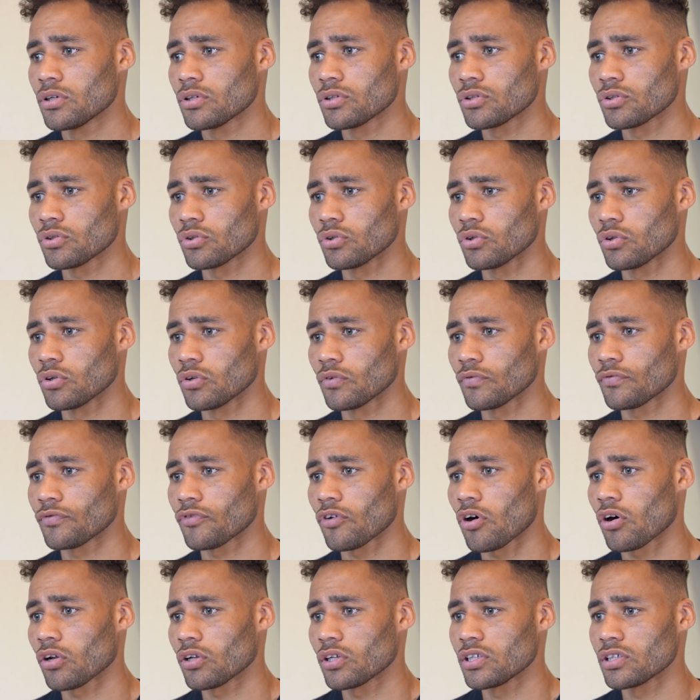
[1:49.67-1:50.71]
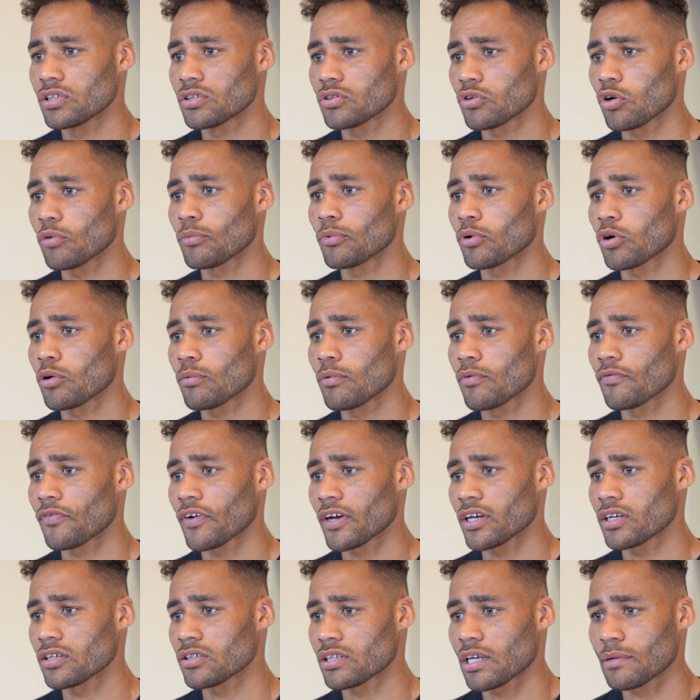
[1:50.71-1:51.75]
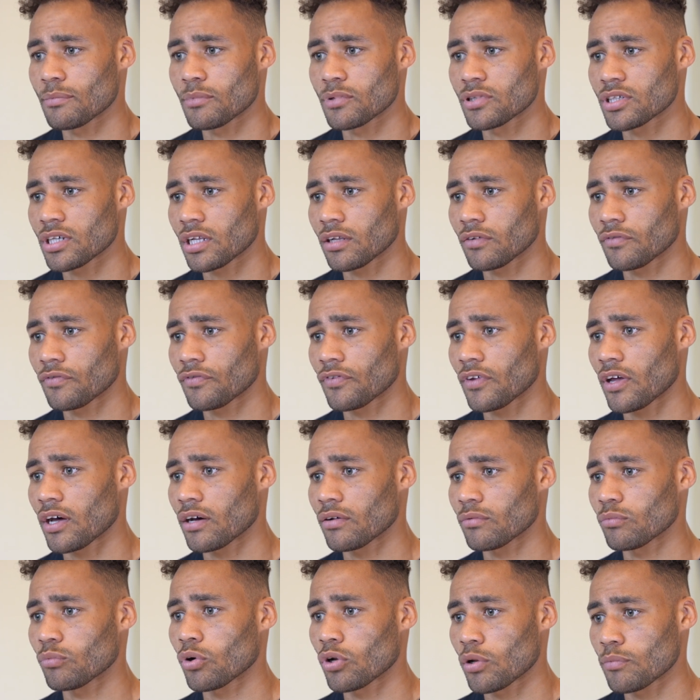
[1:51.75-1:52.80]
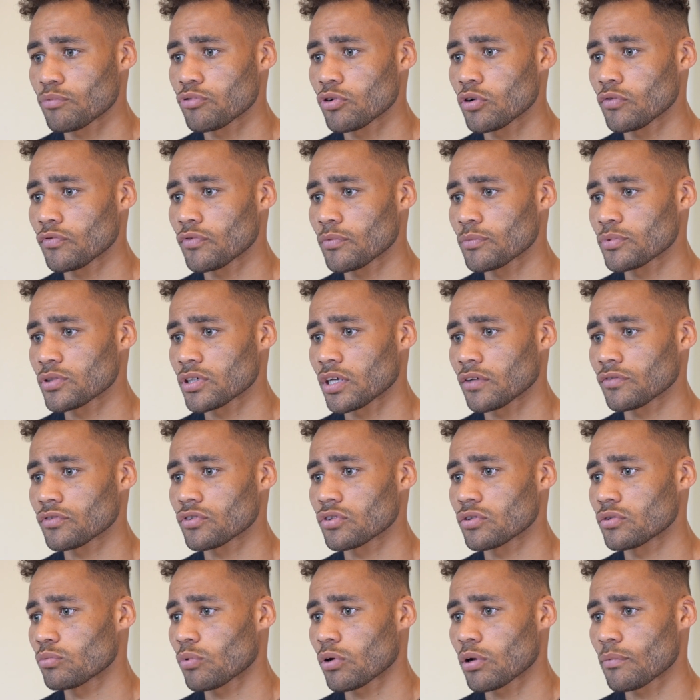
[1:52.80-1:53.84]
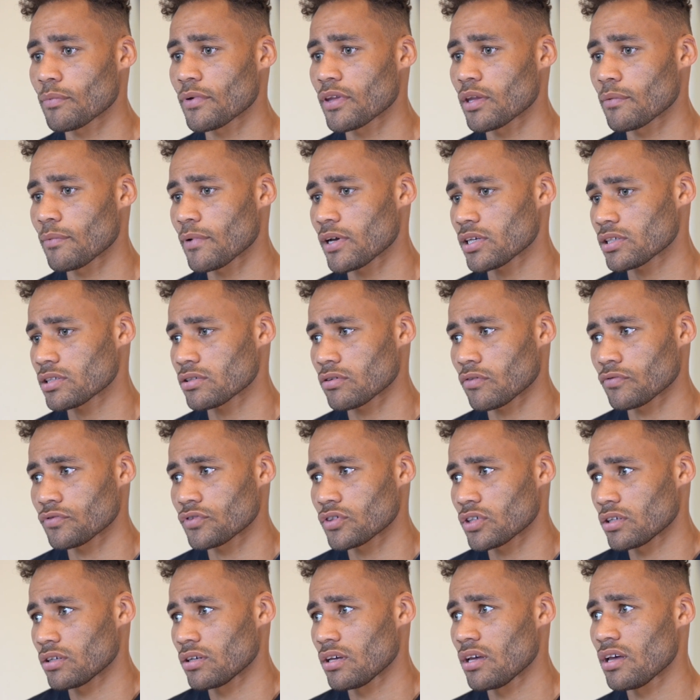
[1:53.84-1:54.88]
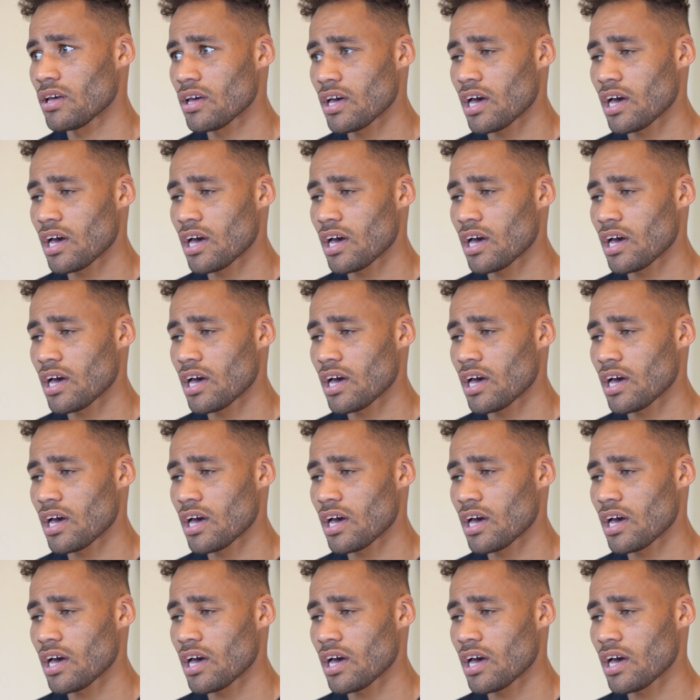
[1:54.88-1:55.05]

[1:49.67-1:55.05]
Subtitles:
So for all these up-and-coming fighters like myself that want to prove themselves and want to be the best, obviously,